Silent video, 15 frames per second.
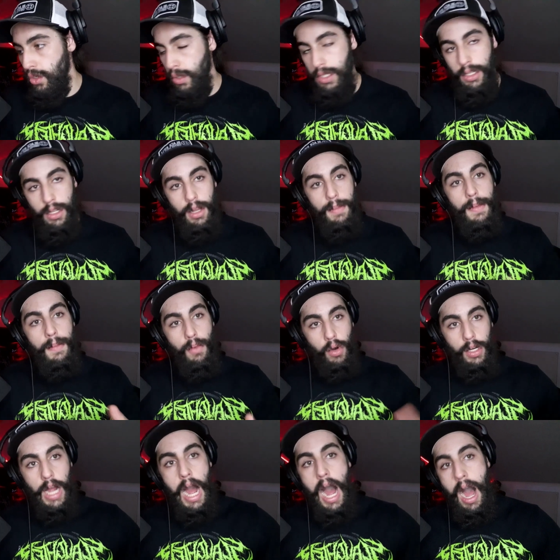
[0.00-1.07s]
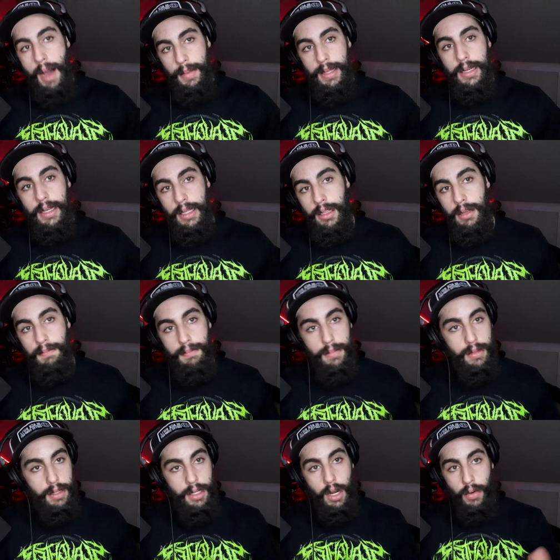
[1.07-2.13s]
so it's a little bit more common in the
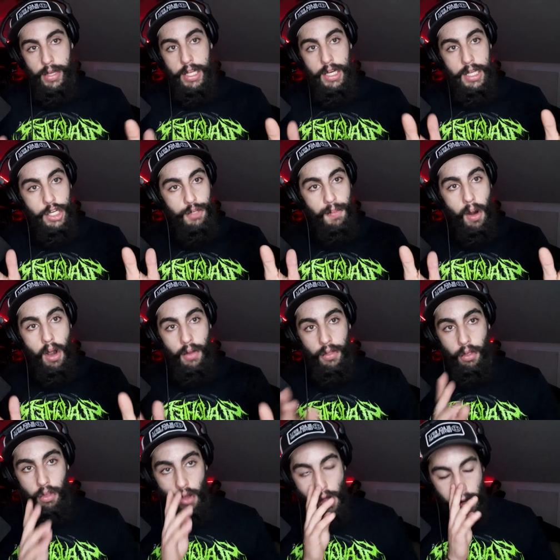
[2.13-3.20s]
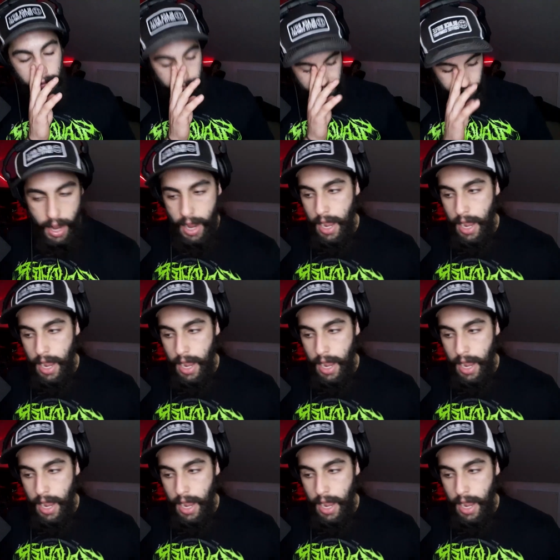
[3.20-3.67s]
you know in each bar of the song.